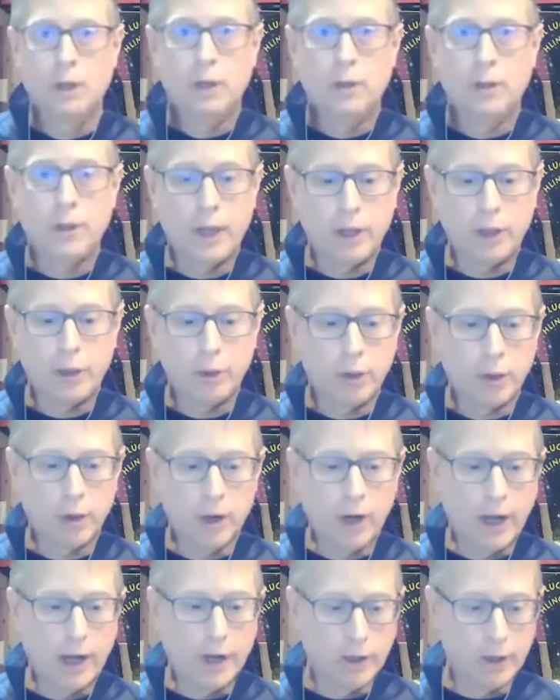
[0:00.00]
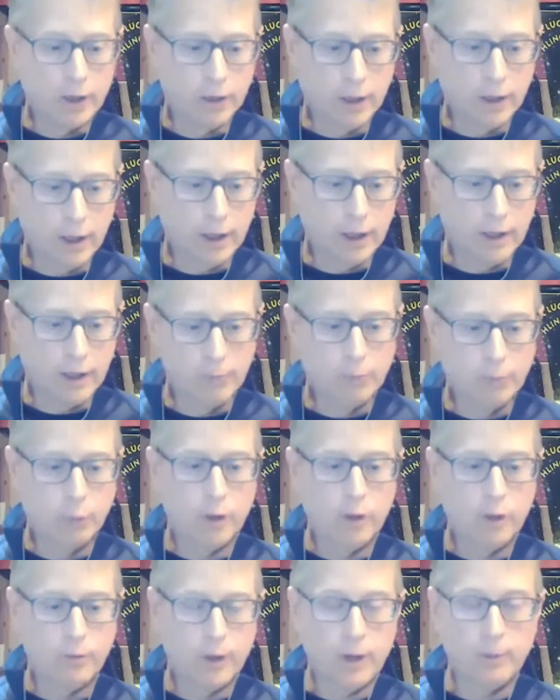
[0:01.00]
Thank you, Your Honor. A
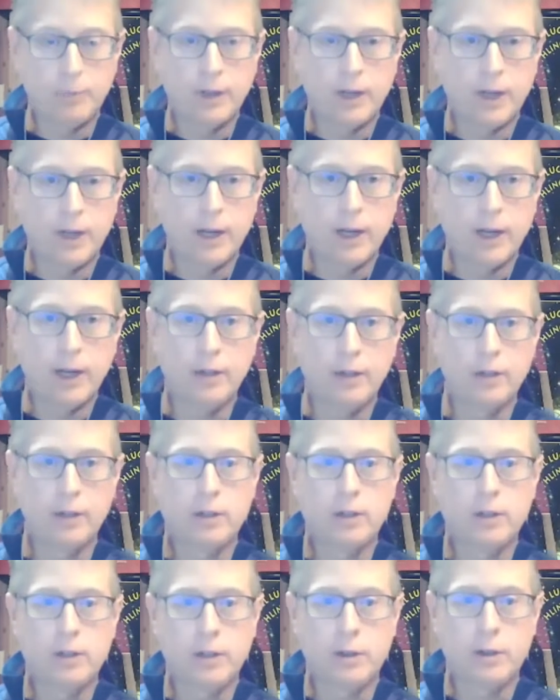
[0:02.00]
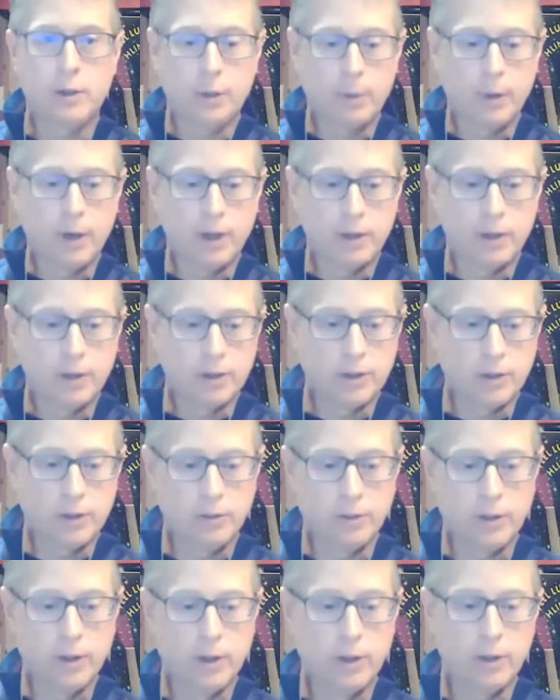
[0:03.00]
brief update on continuing projects in the
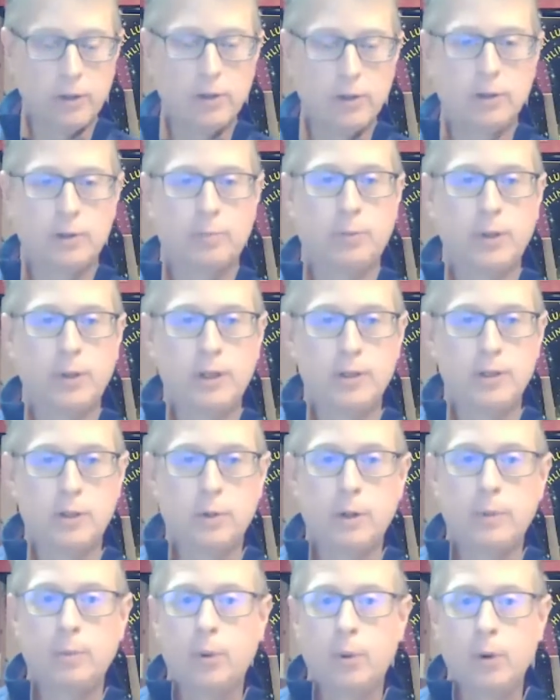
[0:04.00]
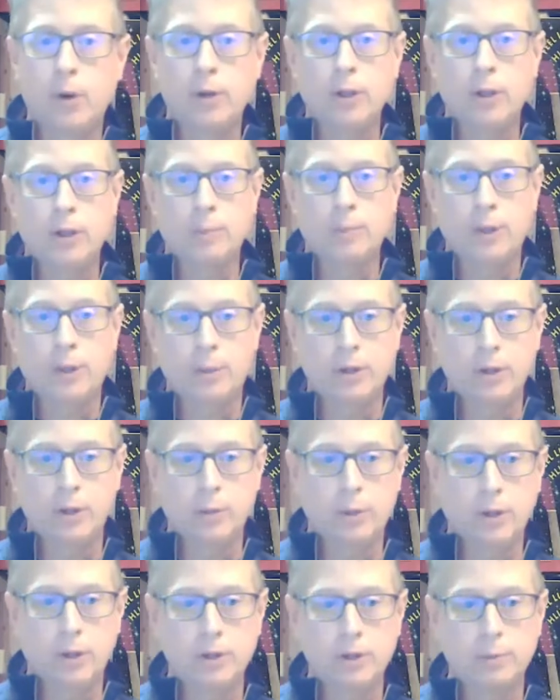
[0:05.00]
village. I'm pleased to report that the Public
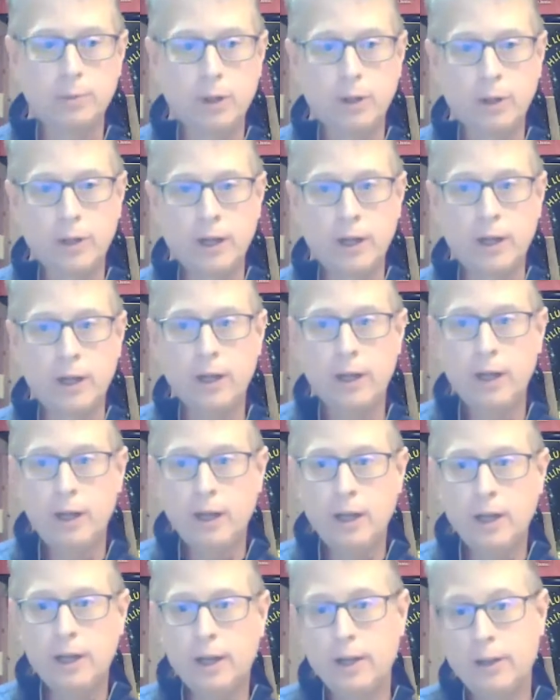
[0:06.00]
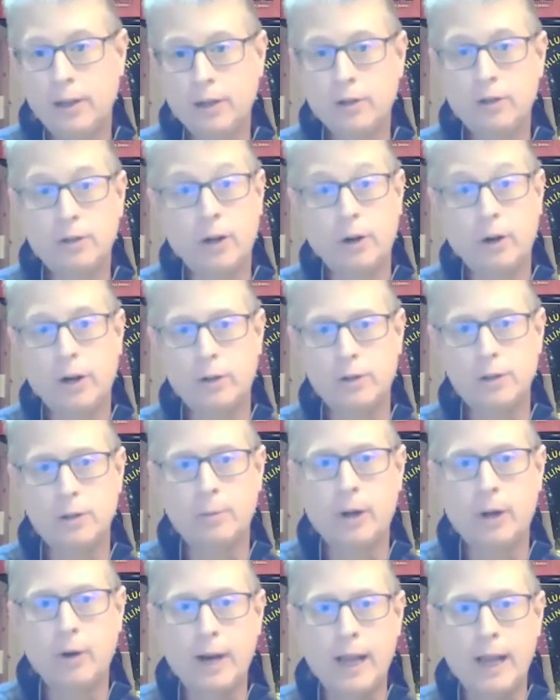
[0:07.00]
Works building, the interior is
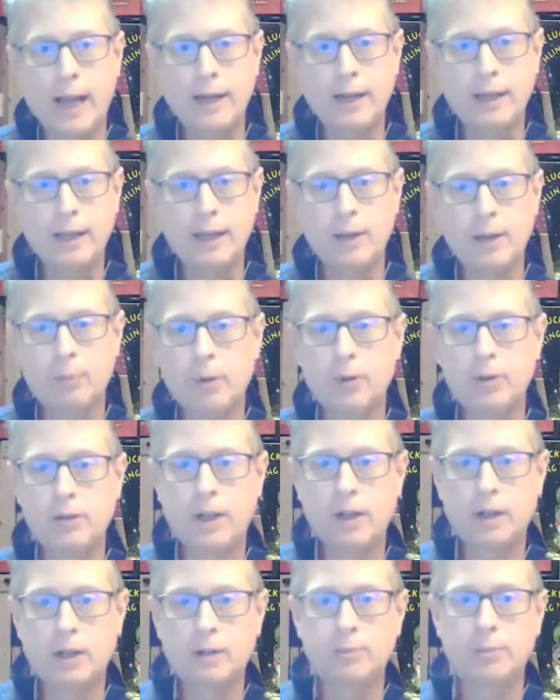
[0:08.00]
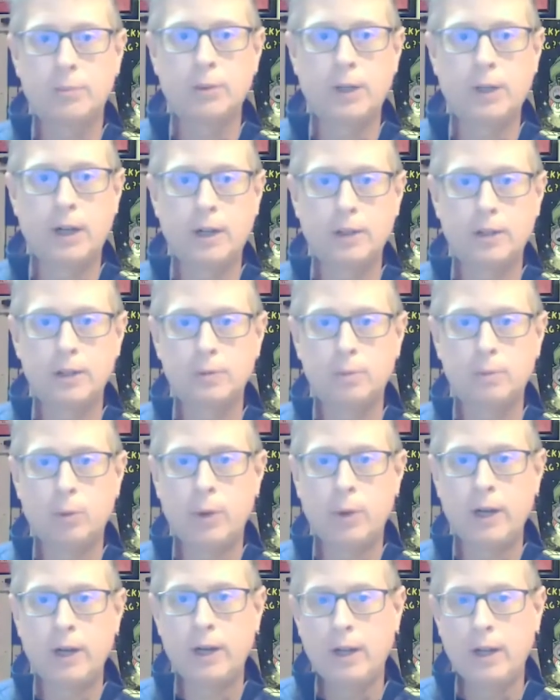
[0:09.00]
about 98% complete at this
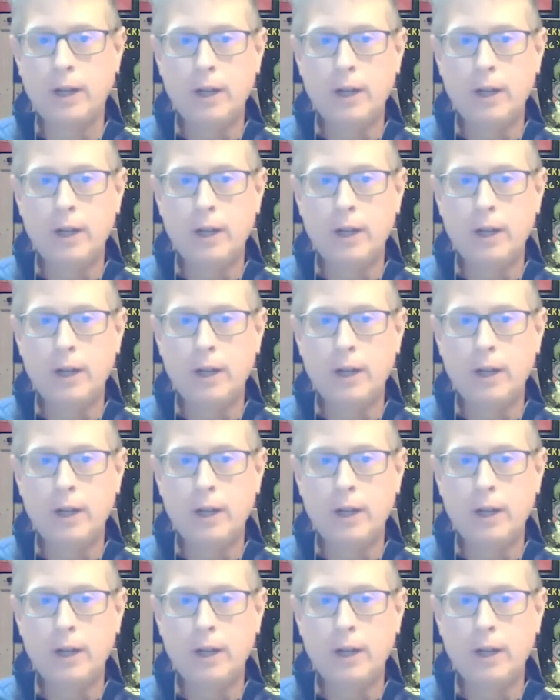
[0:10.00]
point.